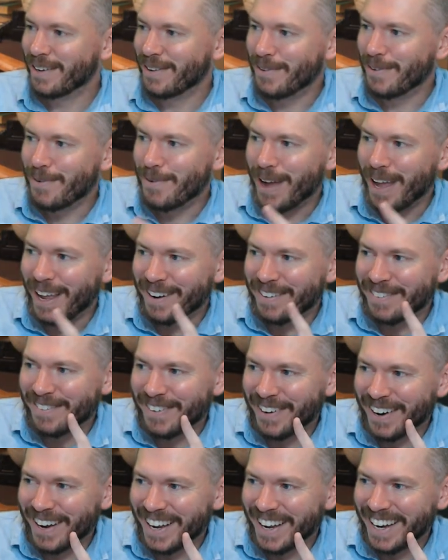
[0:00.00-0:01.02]
wait
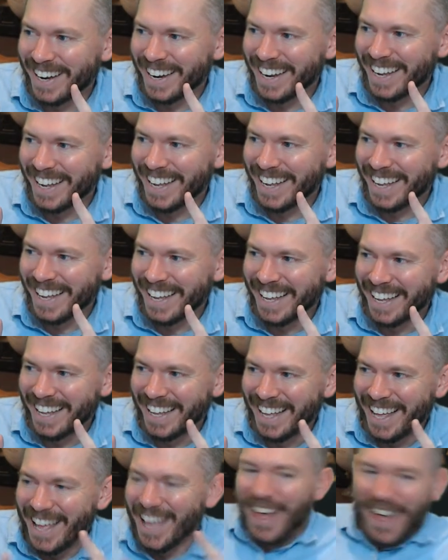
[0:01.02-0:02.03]
for it,
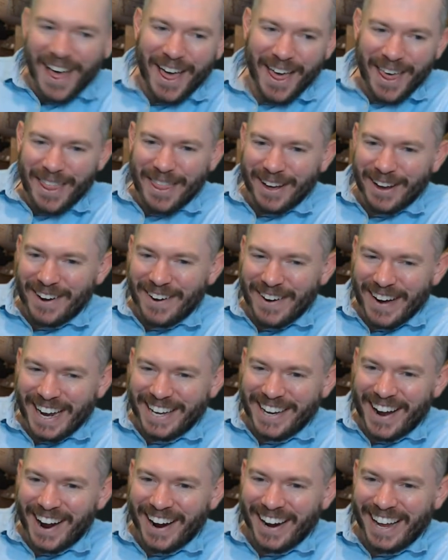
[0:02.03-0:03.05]
the
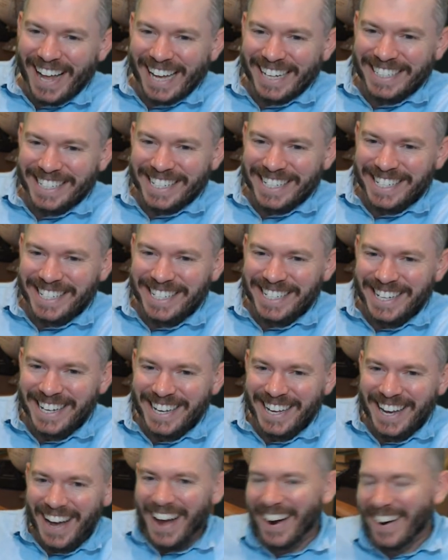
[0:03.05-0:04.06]
Greek Dark Ages.
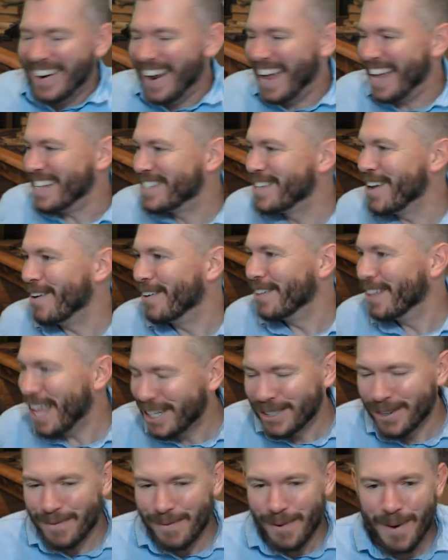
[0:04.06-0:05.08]
All right, so
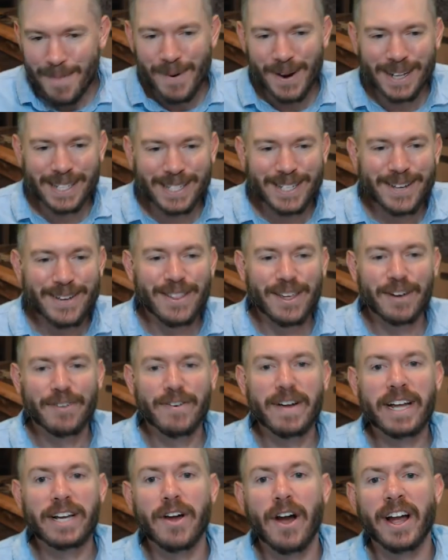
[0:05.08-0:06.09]
lecture 4.2, The
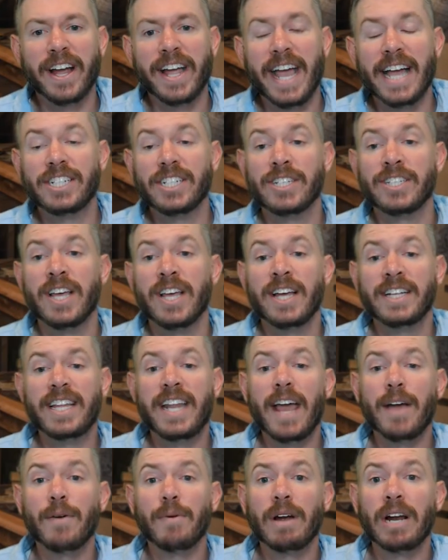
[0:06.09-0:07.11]
Greek Dark Ages.
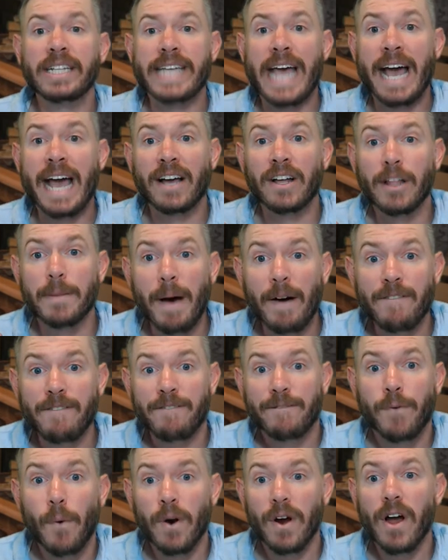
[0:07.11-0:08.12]
Today we're going to tackle about
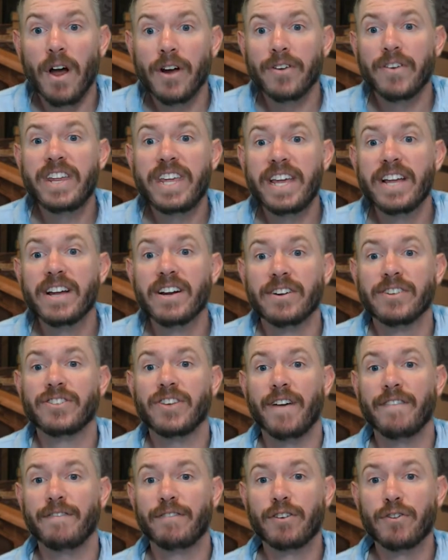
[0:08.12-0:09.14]
400 years
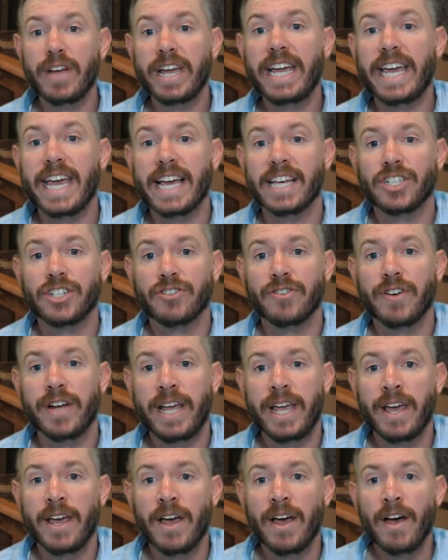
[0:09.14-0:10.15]
of Greek
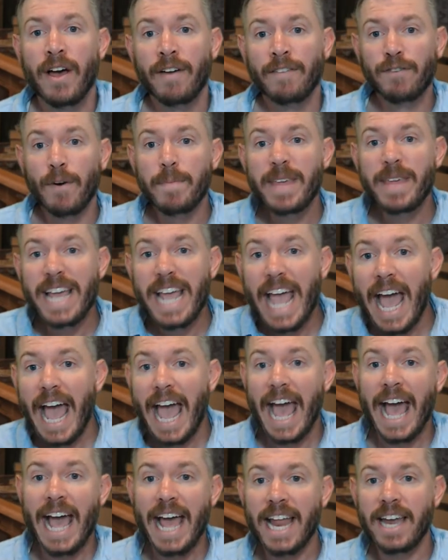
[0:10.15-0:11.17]
history from the
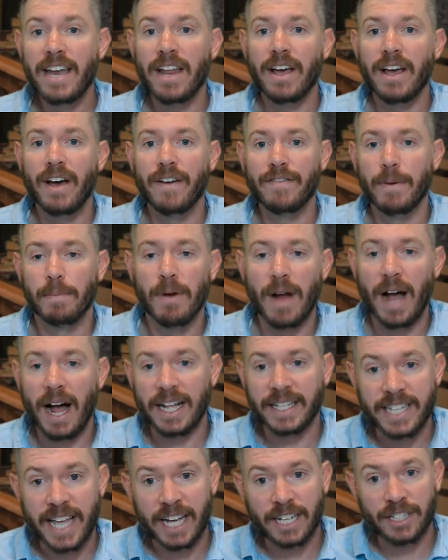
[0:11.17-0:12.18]
end of the
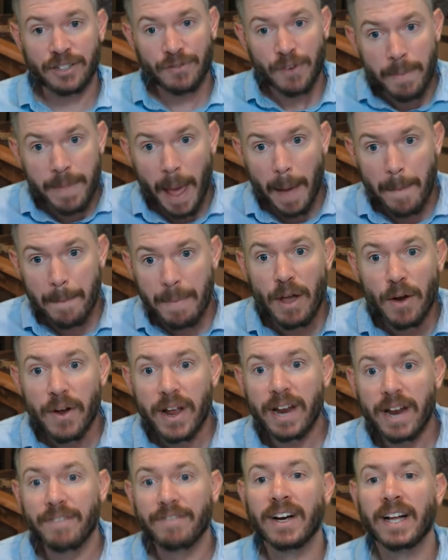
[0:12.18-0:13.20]
Bronze Age, from that
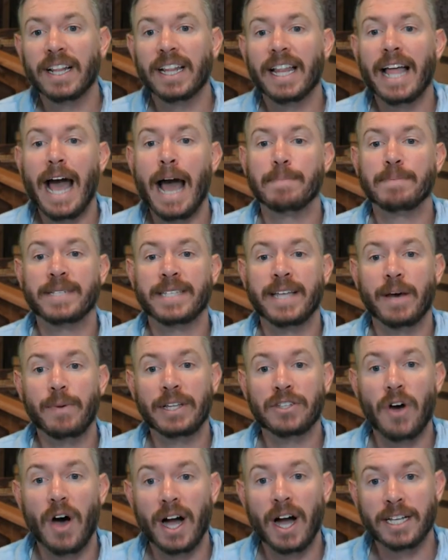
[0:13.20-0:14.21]
period of collapse that we
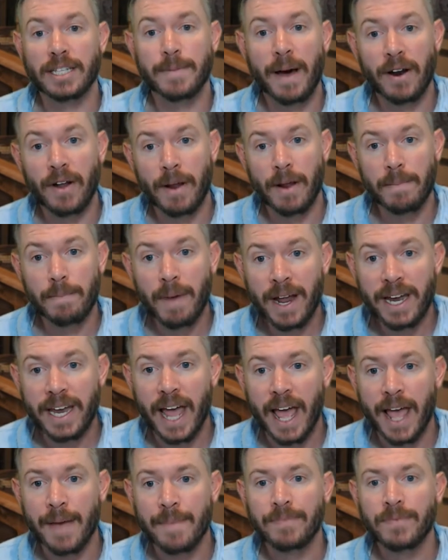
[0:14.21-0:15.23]
talked about on
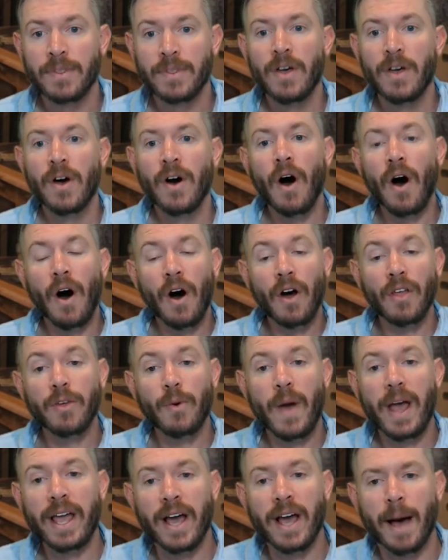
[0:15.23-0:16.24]
Monday, all the
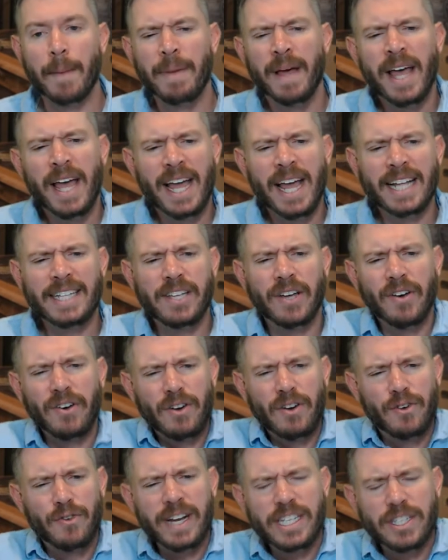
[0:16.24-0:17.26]
way up until
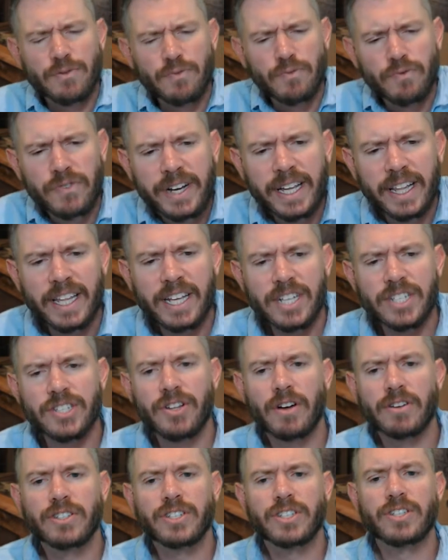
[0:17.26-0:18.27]
Greece really
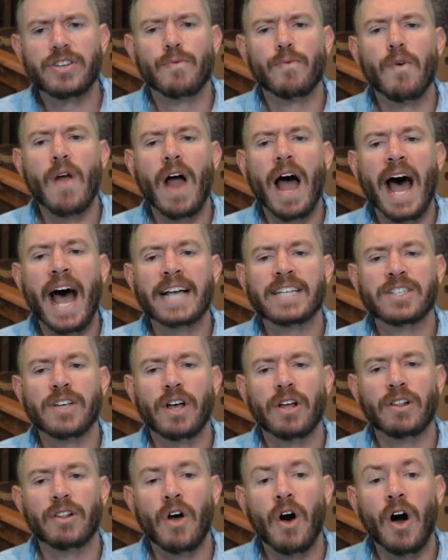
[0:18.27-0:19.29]
starts to rise
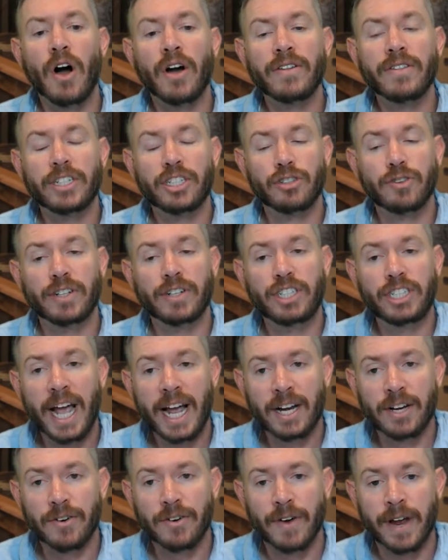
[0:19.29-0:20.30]
along the
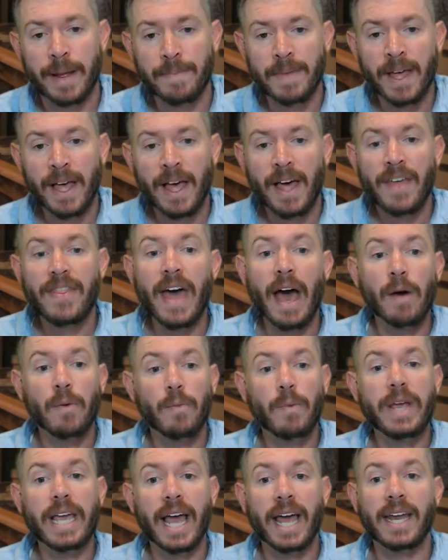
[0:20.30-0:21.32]
trajectory that
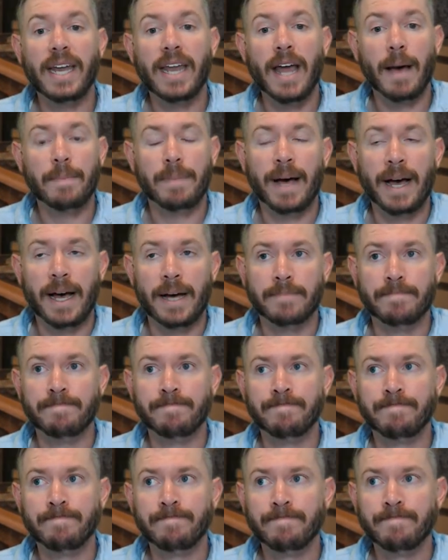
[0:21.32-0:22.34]
we end up
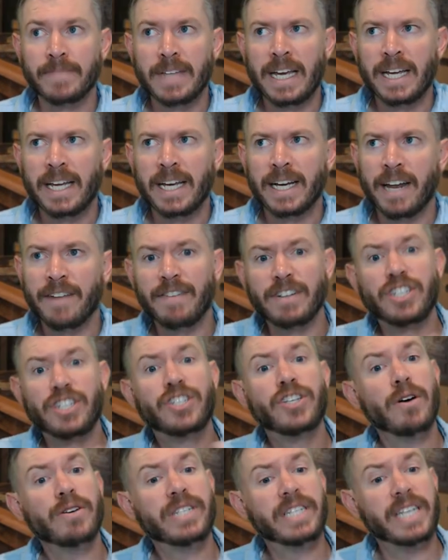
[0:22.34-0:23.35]
um, kind of
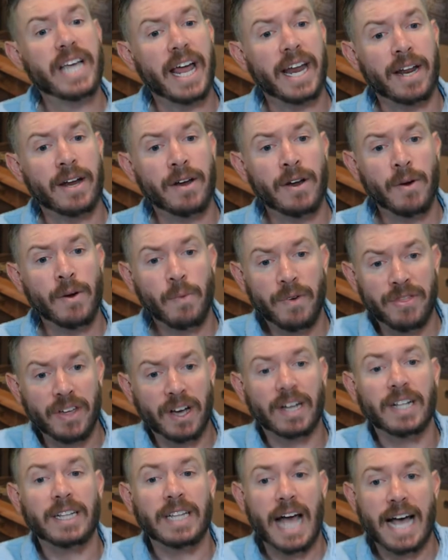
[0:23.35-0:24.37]
associating with the
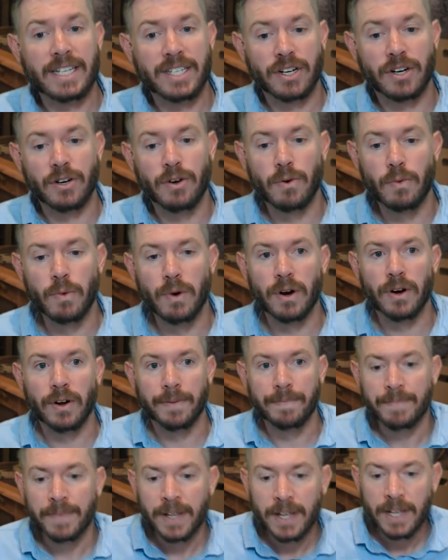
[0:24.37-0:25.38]
classical
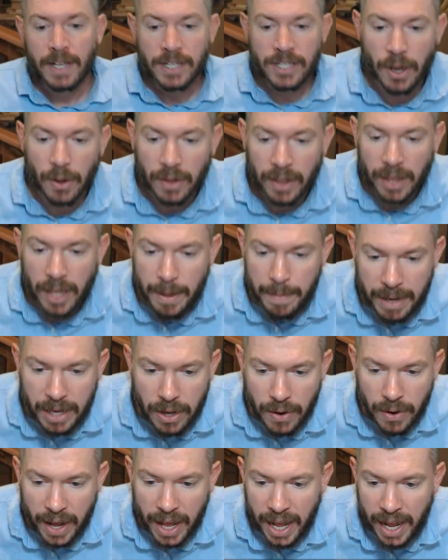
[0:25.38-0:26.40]
world. So let me
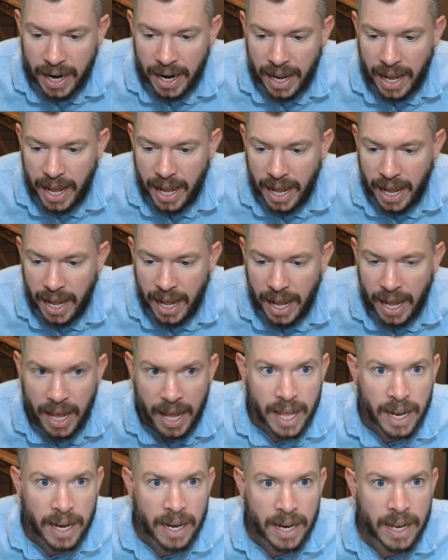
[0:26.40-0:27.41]
go ahead
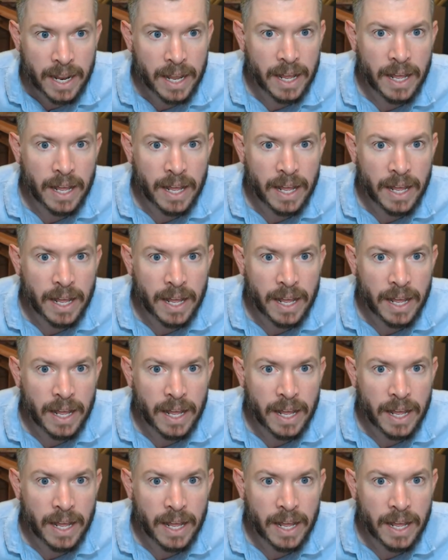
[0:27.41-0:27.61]
and